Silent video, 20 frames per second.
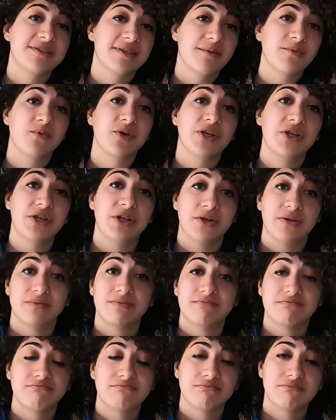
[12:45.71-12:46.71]
someone new,
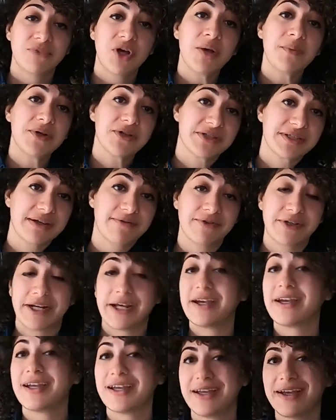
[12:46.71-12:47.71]
almost every
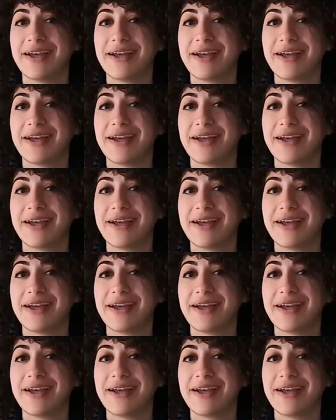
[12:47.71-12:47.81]
day.